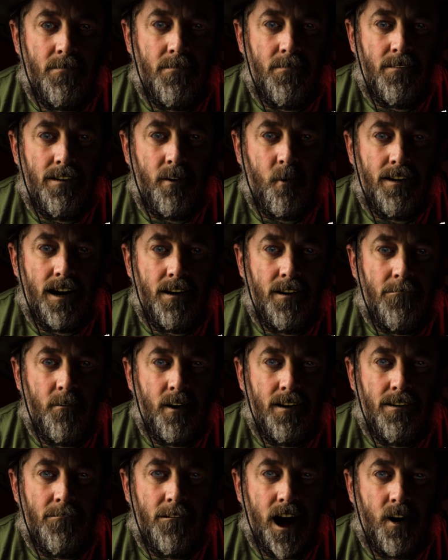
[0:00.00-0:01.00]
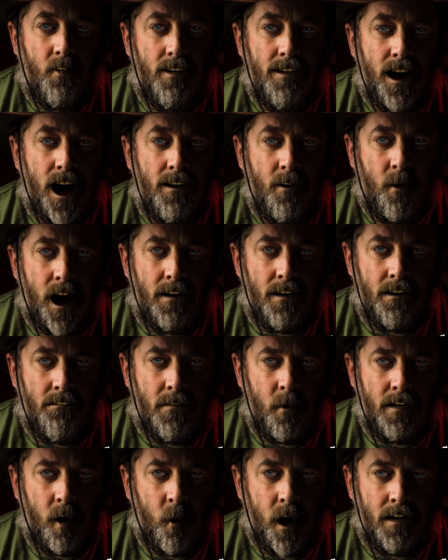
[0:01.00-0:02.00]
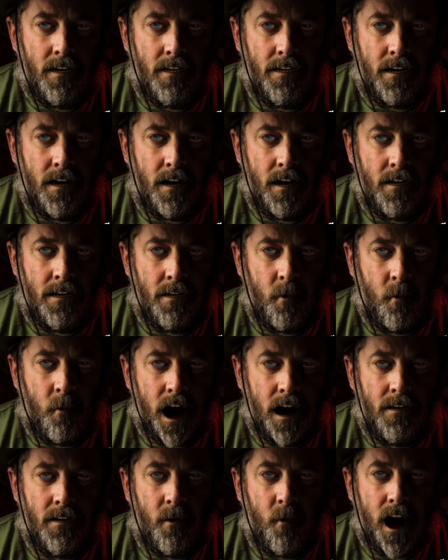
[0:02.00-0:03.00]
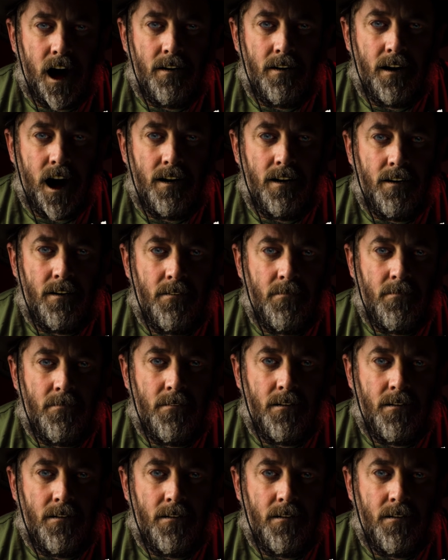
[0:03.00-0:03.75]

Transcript: You can pretty much say whatever crazy thing you want to online,